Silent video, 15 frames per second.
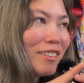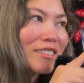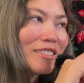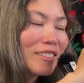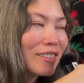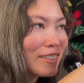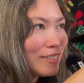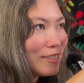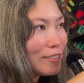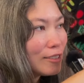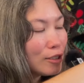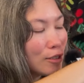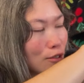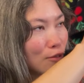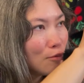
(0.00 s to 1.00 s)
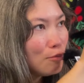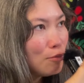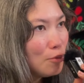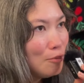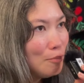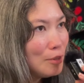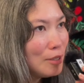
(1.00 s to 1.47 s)
little
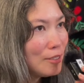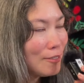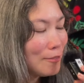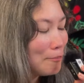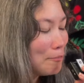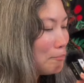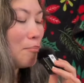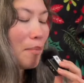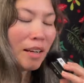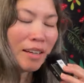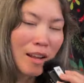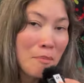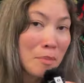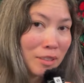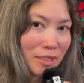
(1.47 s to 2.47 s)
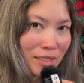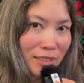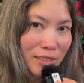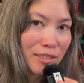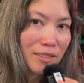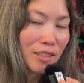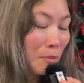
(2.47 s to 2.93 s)
swoops, my
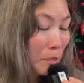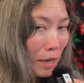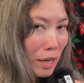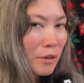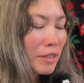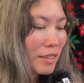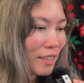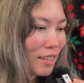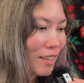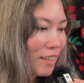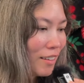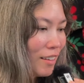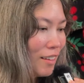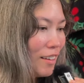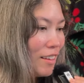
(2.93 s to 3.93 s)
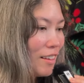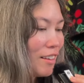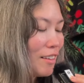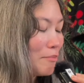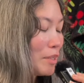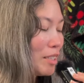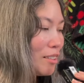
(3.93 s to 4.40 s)
nemesis, apparently.
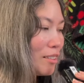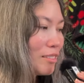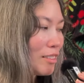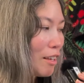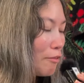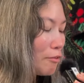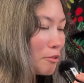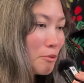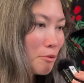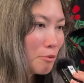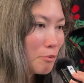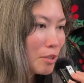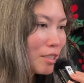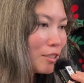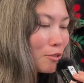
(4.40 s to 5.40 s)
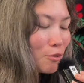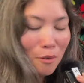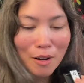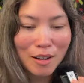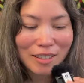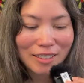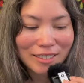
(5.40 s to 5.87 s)
Because after 3
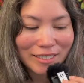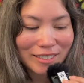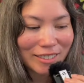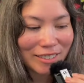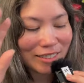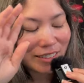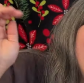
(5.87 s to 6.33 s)
tries,